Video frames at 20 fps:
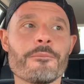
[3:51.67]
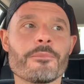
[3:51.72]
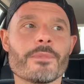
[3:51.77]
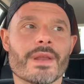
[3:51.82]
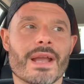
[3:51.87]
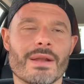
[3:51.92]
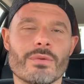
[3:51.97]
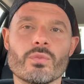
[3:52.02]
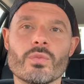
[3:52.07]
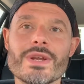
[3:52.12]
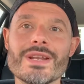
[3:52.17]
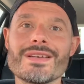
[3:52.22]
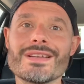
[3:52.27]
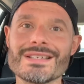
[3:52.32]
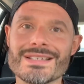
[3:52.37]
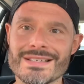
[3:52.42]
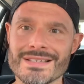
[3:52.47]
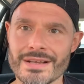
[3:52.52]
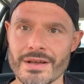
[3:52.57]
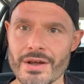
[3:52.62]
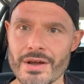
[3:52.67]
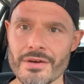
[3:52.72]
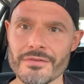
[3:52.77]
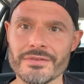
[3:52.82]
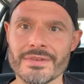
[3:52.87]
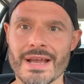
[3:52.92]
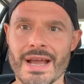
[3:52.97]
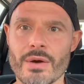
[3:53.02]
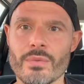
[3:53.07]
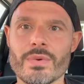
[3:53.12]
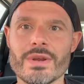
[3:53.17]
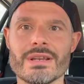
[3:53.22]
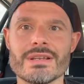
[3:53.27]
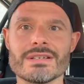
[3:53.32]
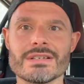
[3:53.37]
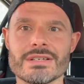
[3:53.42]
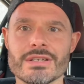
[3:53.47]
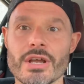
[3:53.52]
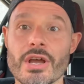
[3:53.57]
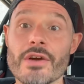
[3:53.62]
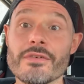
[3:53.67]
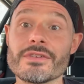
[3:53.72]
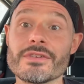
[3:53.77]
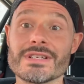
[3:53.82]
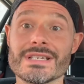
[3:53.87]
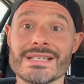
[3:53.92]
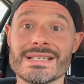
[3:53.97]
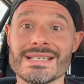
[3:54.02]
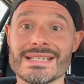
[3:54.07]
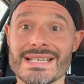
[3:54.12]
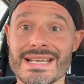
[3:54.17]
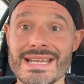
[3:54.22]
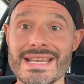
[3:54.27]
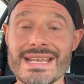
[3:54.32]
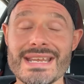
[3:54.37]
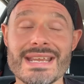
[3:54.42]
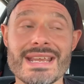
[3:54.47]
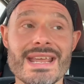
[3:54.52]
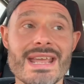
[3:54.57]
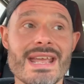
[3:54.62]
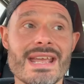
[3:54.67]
And we deserve that. We deserve to see